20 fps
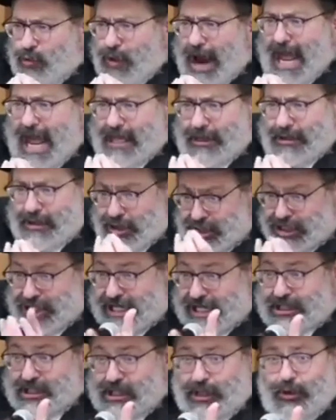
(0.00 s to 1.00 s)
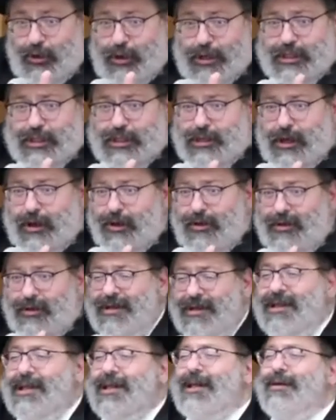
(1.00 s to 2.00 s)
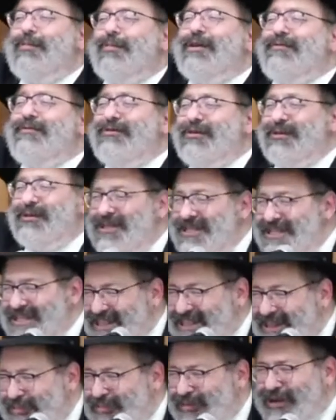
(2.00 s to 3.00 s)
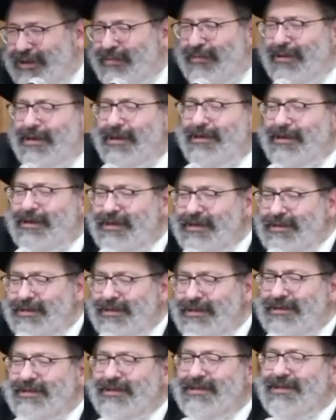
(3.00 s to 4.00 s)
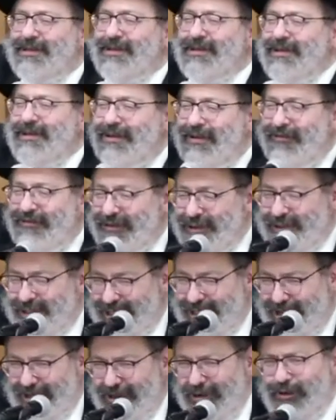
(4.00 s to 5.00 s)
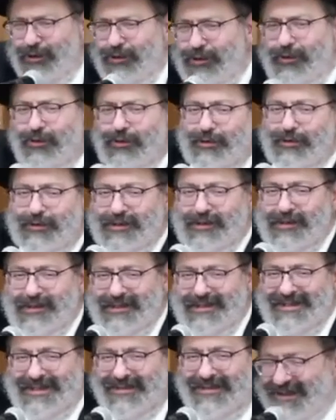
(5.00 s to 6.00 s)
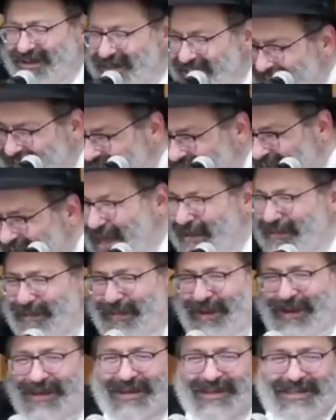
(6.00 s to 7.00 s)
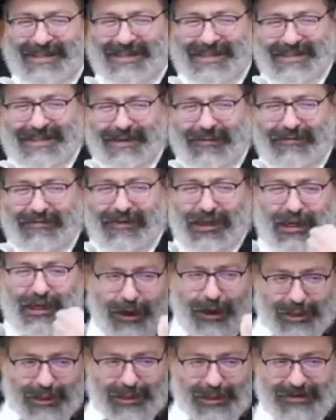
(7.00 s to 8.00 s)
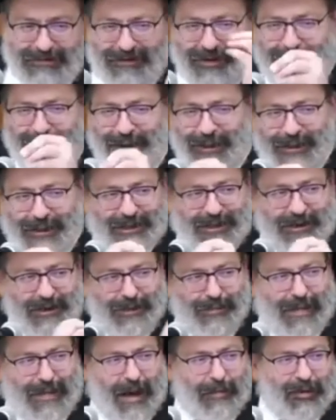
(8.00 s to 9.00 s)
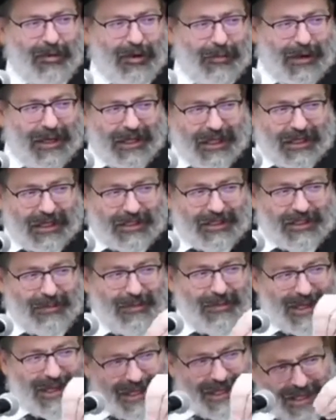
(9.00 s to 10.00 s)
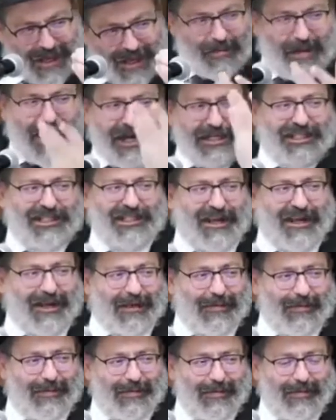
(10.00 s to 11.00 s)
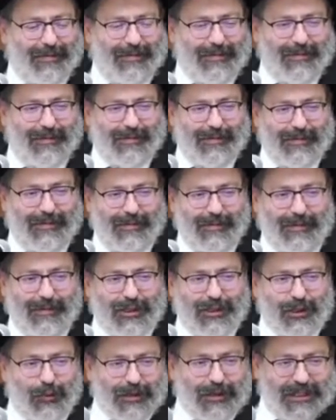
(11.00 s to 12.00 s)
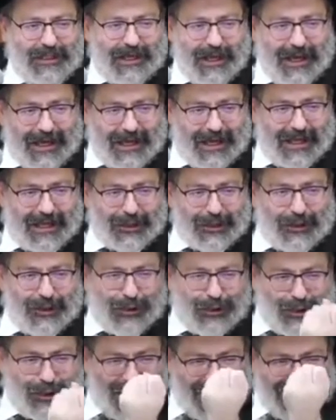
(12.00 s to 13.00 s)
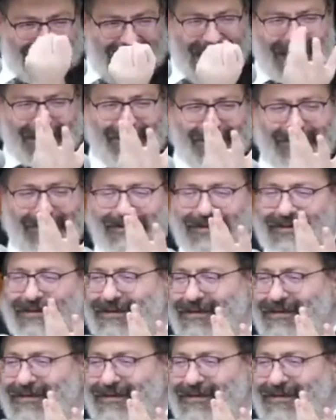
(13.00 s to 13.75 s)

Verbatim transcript: right, she is a lost soul. But if you see the pnimiyas, if you see a lakuz, if you see the emes, the yotzav hahoisa, mamre meyisim im Hashem. So what's the? It's a yagata.